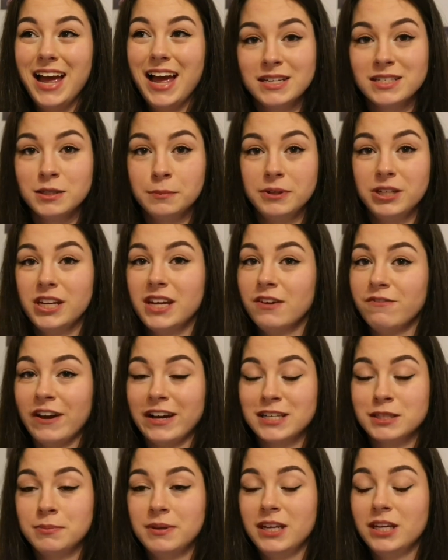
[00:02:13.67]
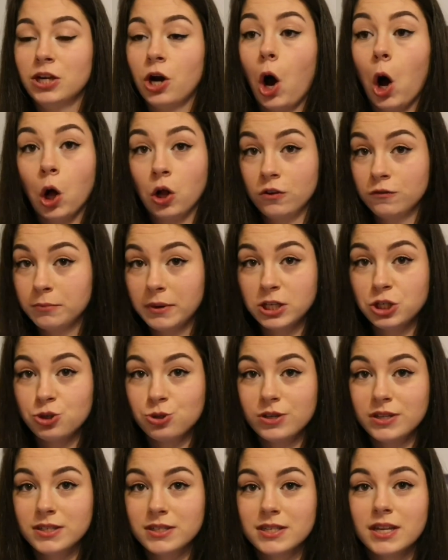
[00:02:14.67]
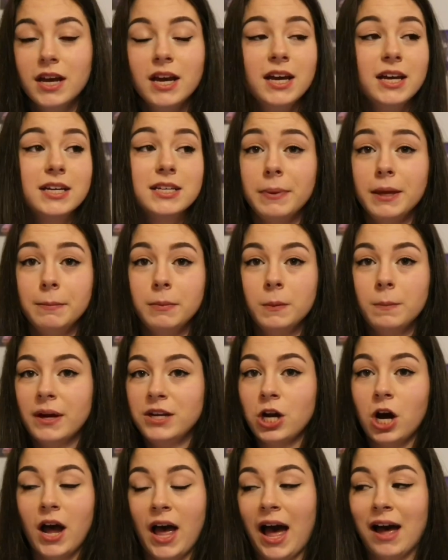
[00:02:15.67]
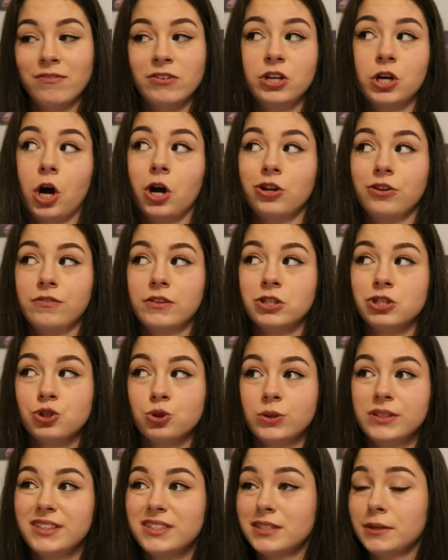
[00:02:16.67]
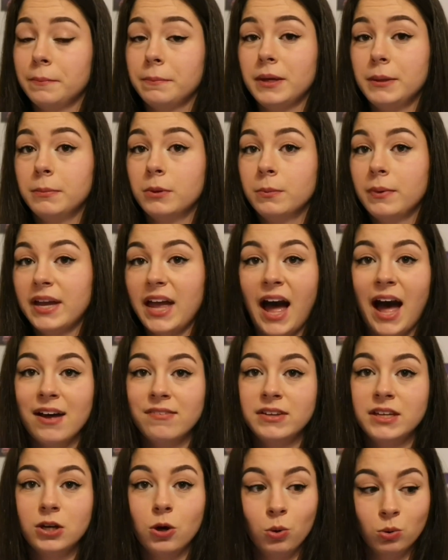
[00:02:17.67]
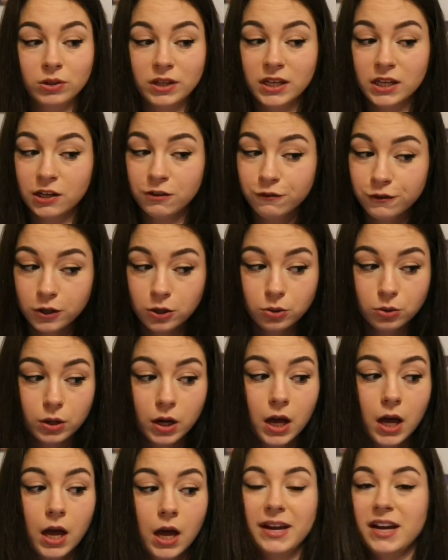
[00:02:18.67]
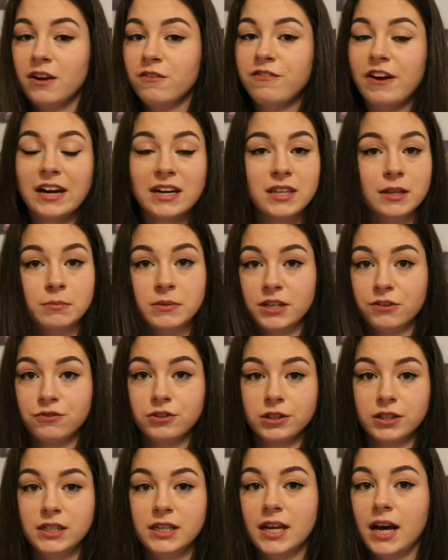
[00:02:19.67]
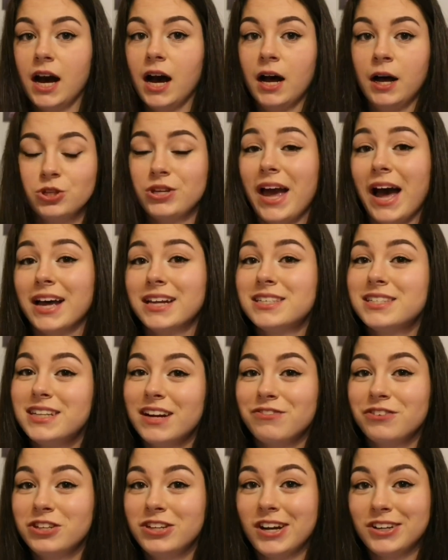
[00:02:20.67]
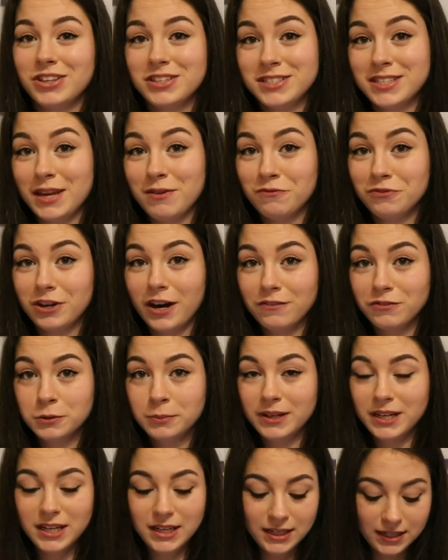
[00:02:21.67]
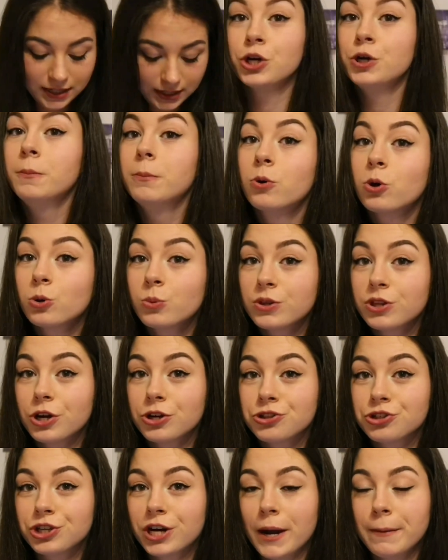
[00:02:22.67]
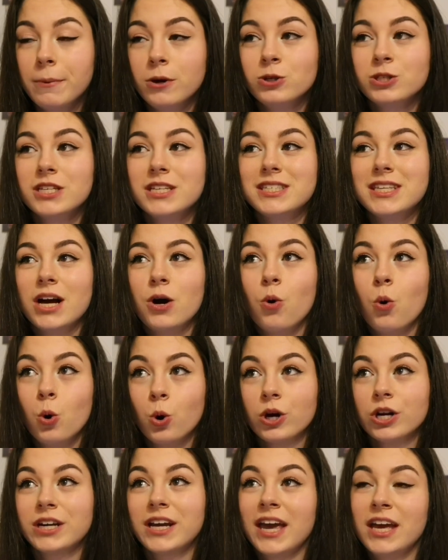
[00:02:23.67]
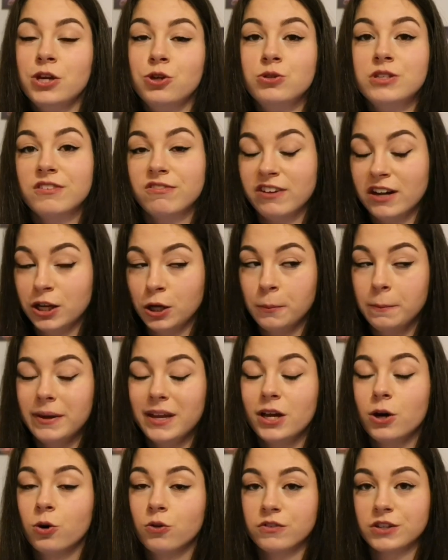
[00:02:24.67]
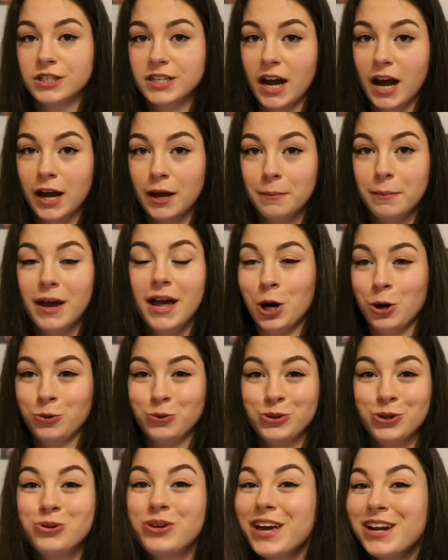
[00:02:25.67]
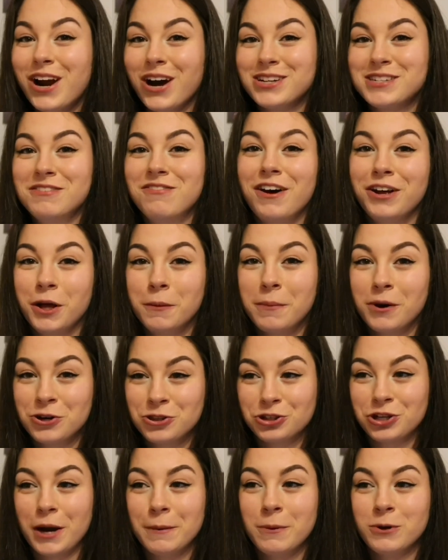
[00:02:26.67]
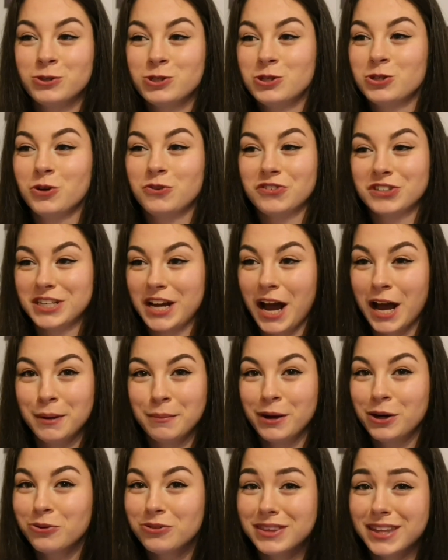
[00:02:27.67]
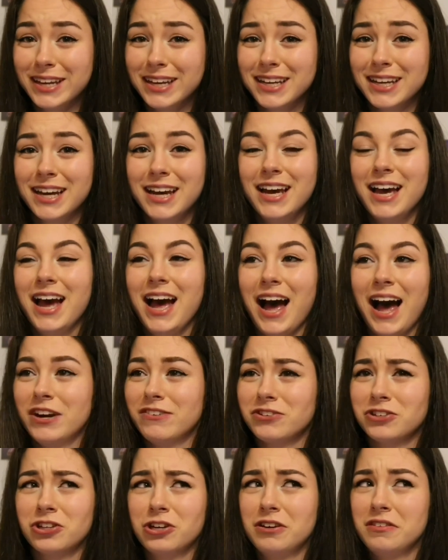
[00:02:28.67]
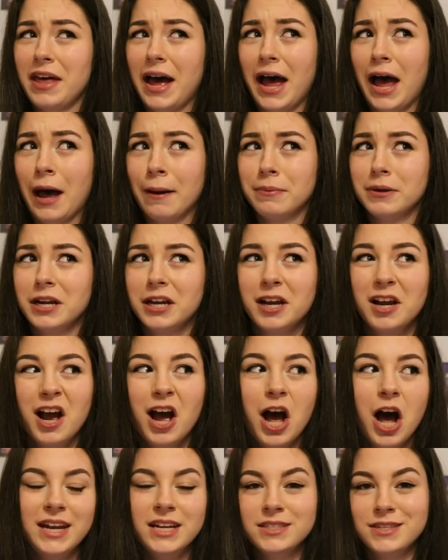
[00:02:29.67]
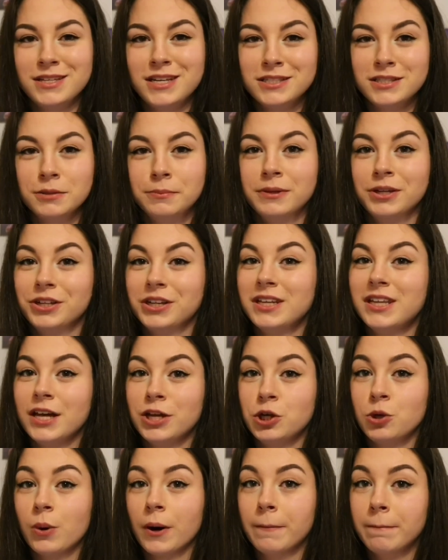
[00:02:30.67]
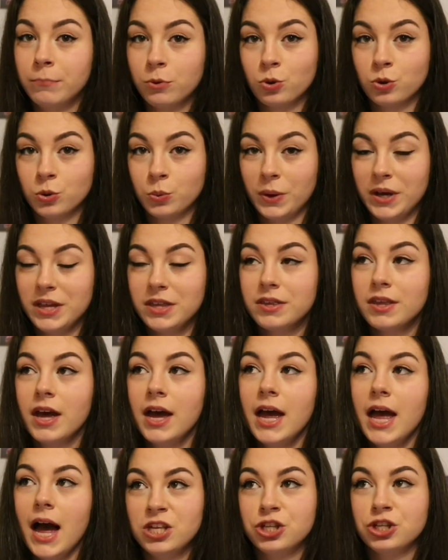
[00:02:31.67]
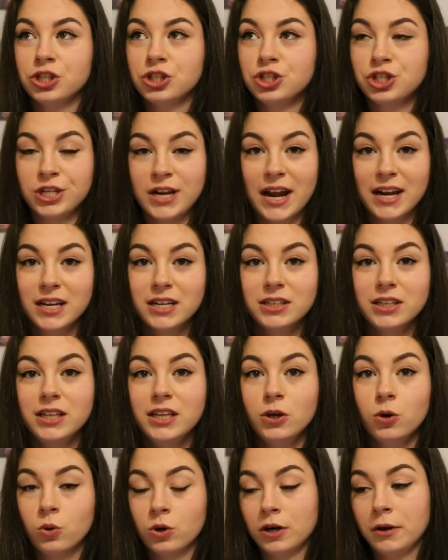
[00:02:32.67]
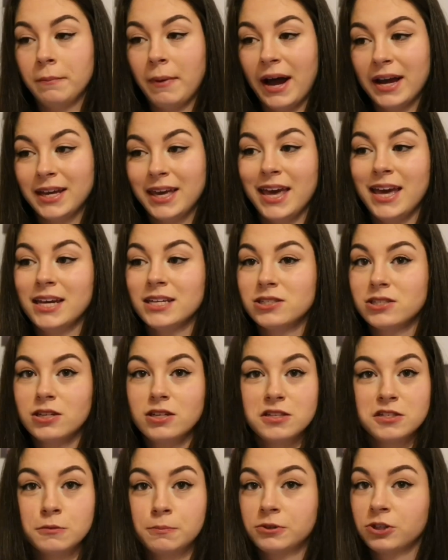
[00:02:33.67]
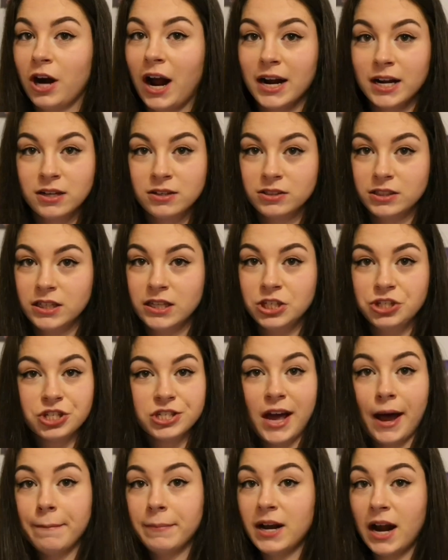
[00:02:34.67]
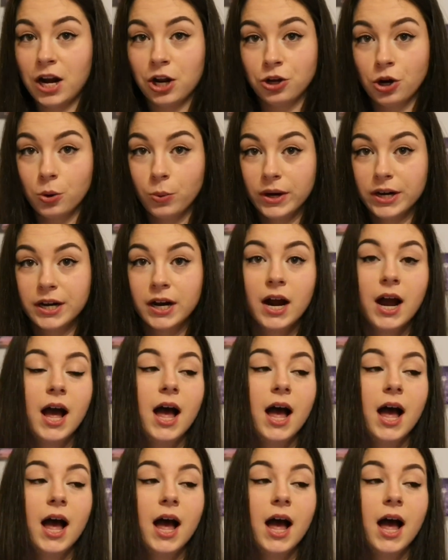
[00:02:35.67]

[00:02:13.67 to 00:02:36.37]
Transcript: my disability affects me in all of my joints. Some people might not have it in all of their joints. Some people might have it only in a few. It might affect them differently. So yeah, it's definitely not the same for everybody. Are you born with arthrogryposis, or can you develop it over time? No, you cannot develop arthrogryposis over time, I don't think. I've never heard of that happening. It is a disability that you are born with, either genetically or in my case, sporadically. It just happened out of nowhere.